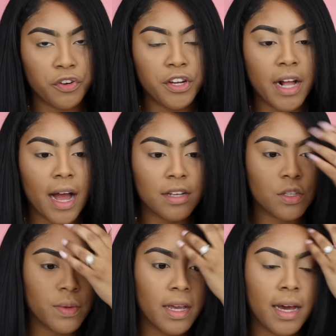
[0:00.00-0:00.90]
you guys so
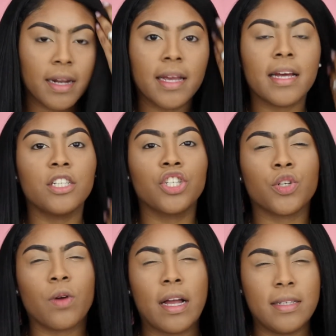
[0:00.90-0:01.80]
we can kind of get a
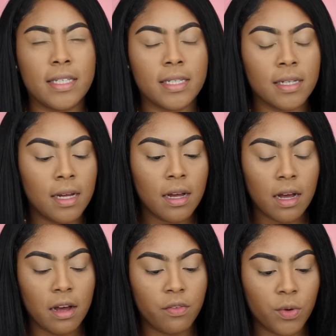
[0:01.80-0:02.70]
general idea
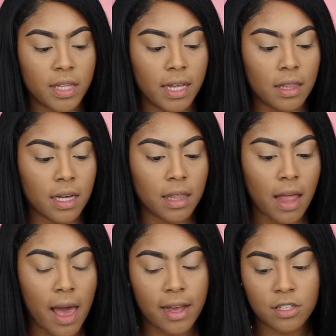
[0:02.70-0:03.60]
of what they look like.